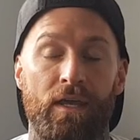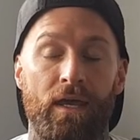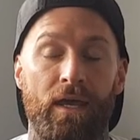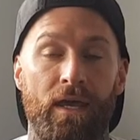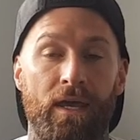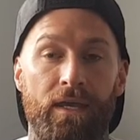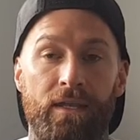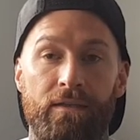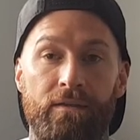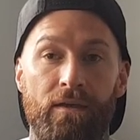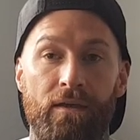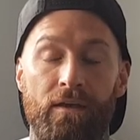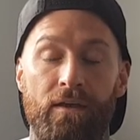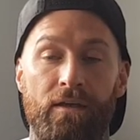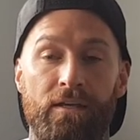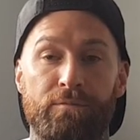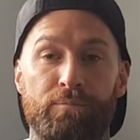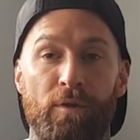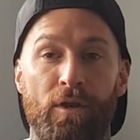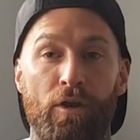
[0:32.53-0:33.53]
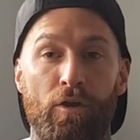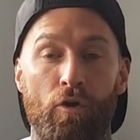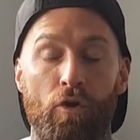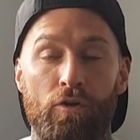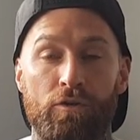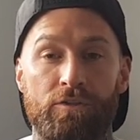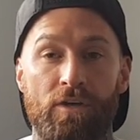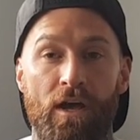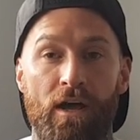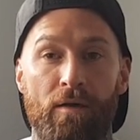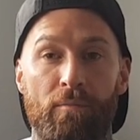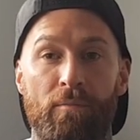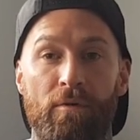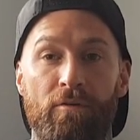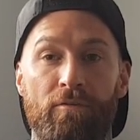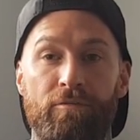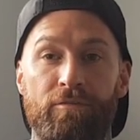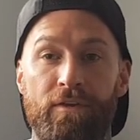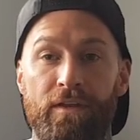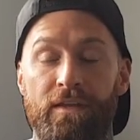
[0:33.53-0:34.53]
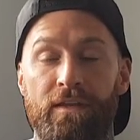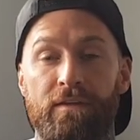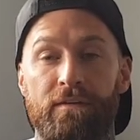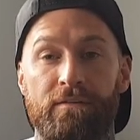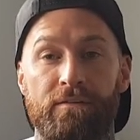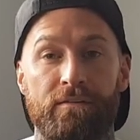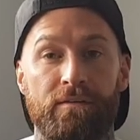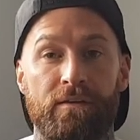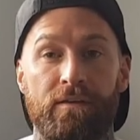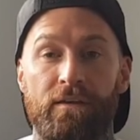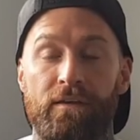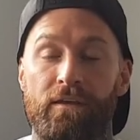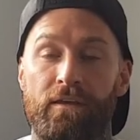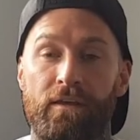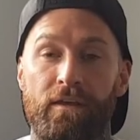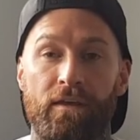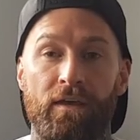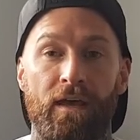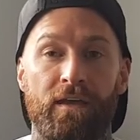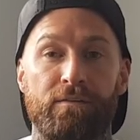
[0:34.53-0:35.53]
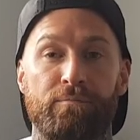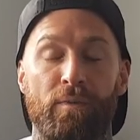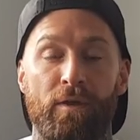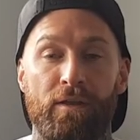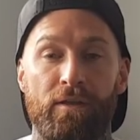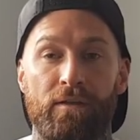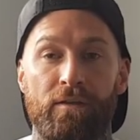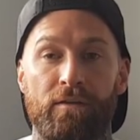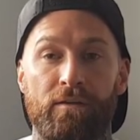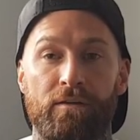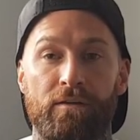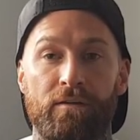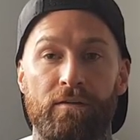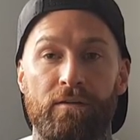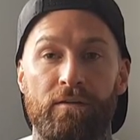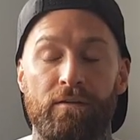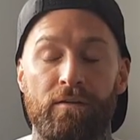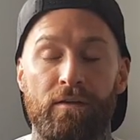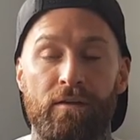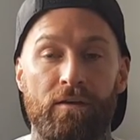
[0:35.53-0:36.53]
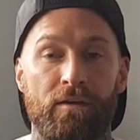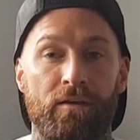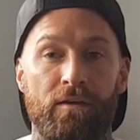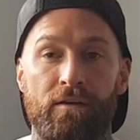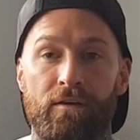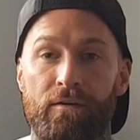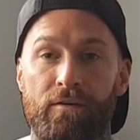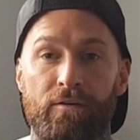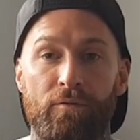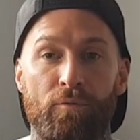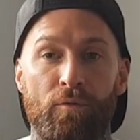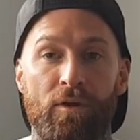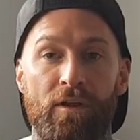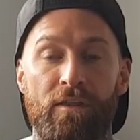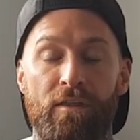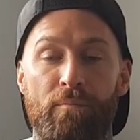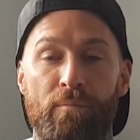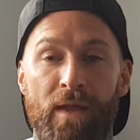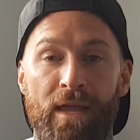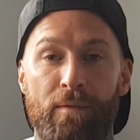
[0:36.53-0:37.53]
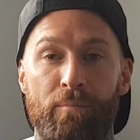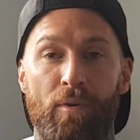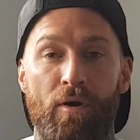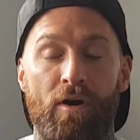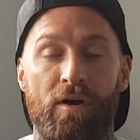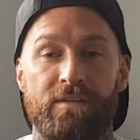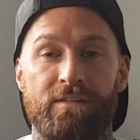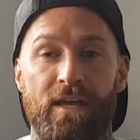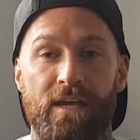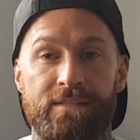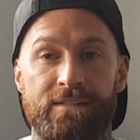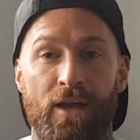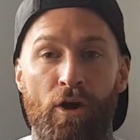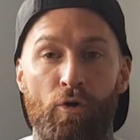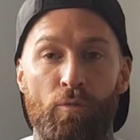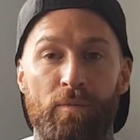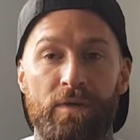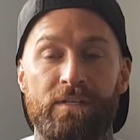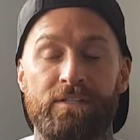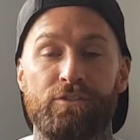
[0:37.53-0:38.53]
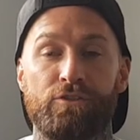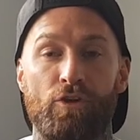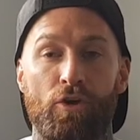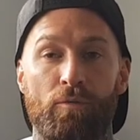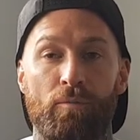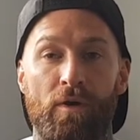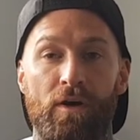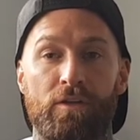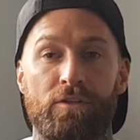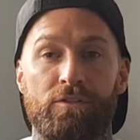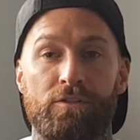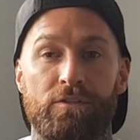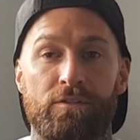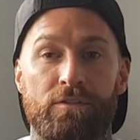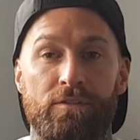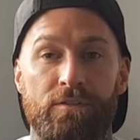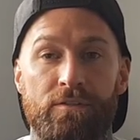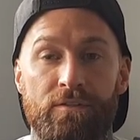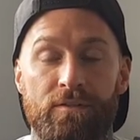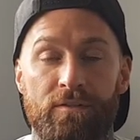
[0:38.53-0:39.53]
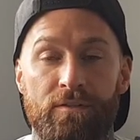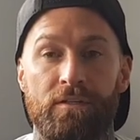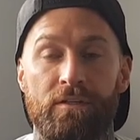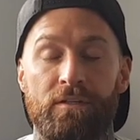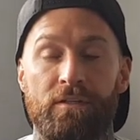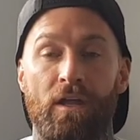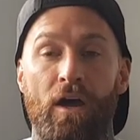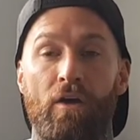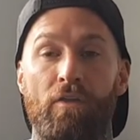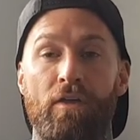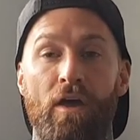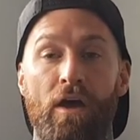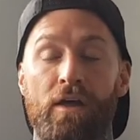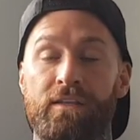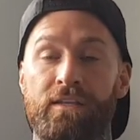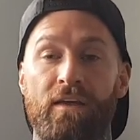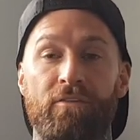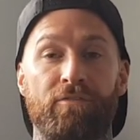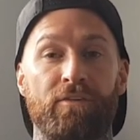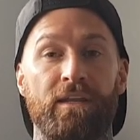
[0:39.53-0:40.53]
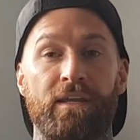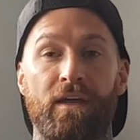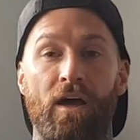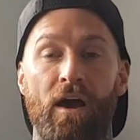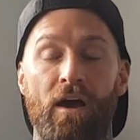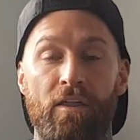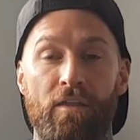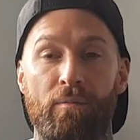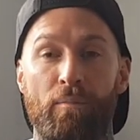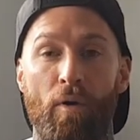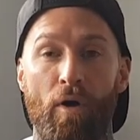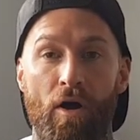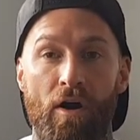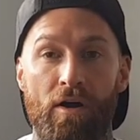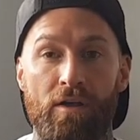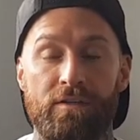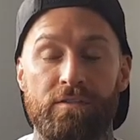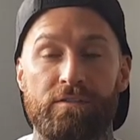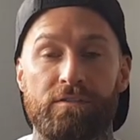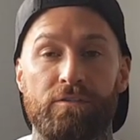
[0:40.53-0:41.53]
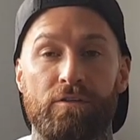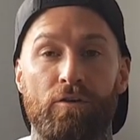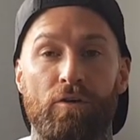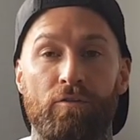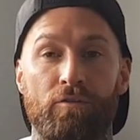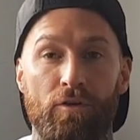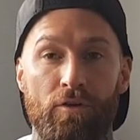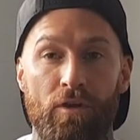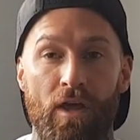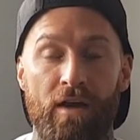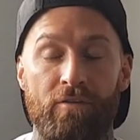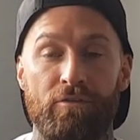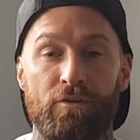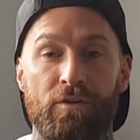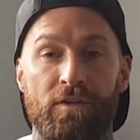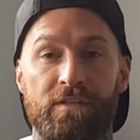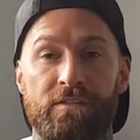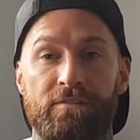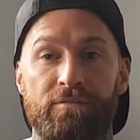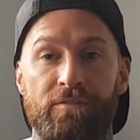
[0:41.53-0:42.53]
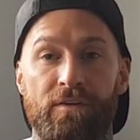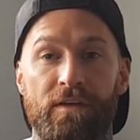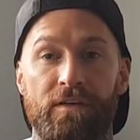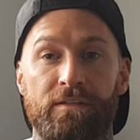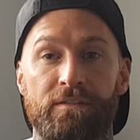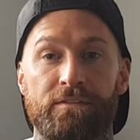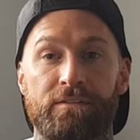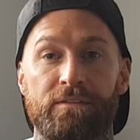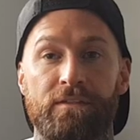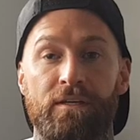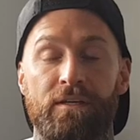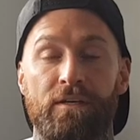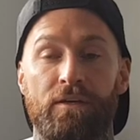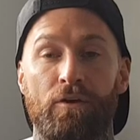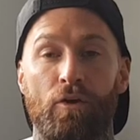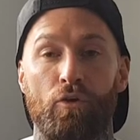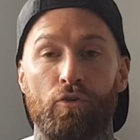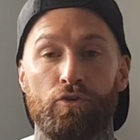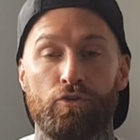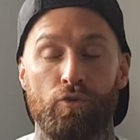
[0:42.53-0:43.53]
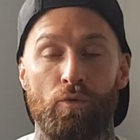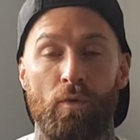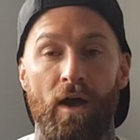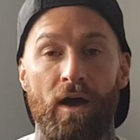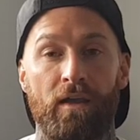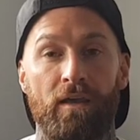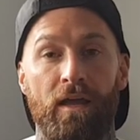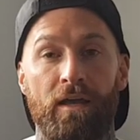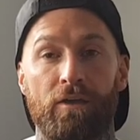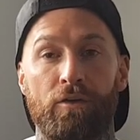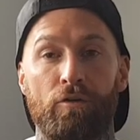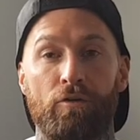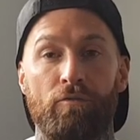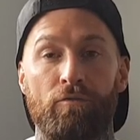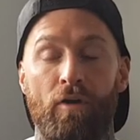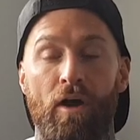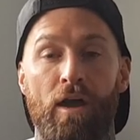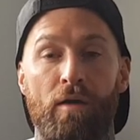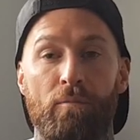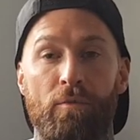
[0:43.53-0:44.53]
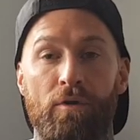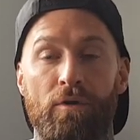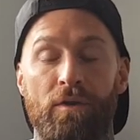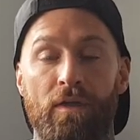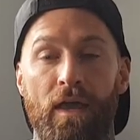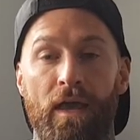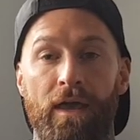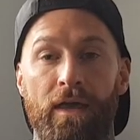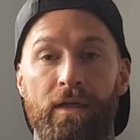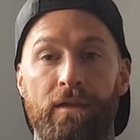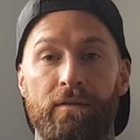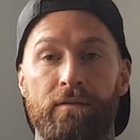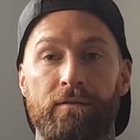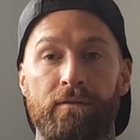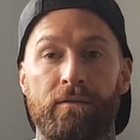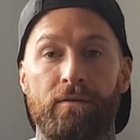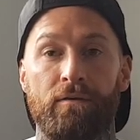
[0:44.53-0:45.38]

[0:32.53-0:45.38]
and it's been a long time, but fitness has been one of the main parts that has helped me so much. Now, there are definitely other parts of your life you need to fix or sort out, like your environment and